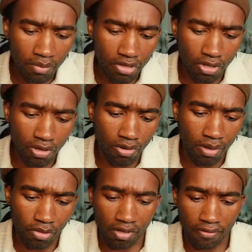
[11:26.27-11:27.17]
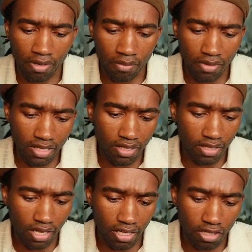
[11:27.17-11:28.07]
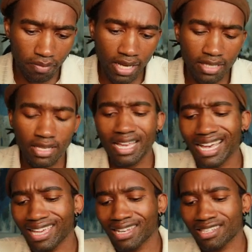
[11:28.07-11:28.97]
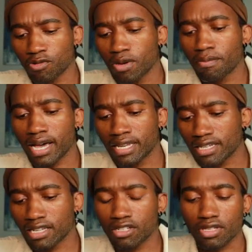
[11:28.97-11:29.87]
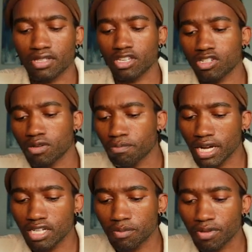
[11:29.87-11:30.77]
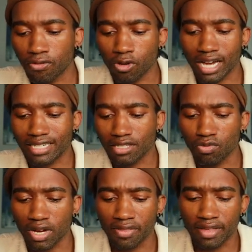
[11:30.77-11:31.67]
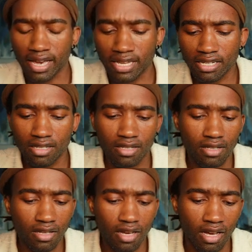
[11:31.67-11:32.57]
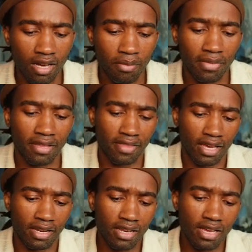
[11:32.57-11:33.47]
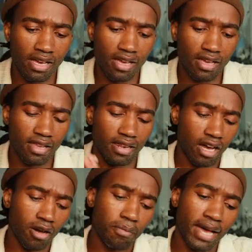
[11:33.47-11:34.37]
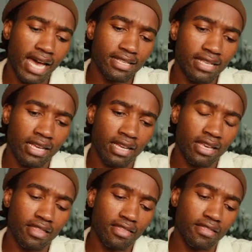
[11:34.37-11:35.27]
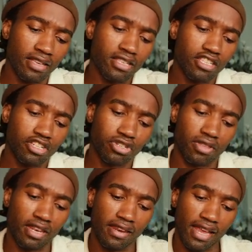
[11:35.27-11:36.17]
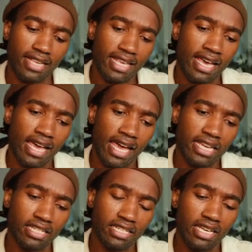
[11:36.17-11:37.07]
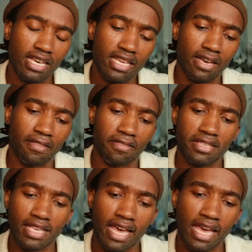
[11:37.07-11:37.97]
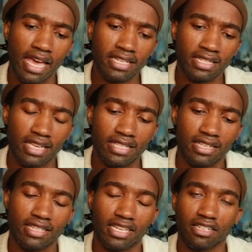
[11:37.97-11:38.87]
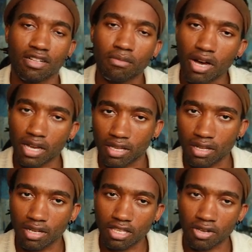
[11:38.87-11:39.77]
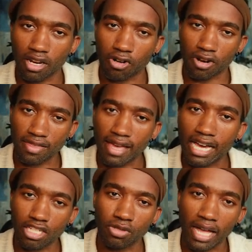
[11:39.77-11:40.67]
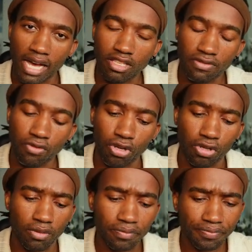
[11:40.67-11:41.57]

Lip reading: So I'm going to confirm this test should pass. Again, it's a reminder to set your budget before you actually run the ad. And then now I'm passing this to the next AI agent. Now this AI agent is the digital marketer that's going to create the actual ads for you.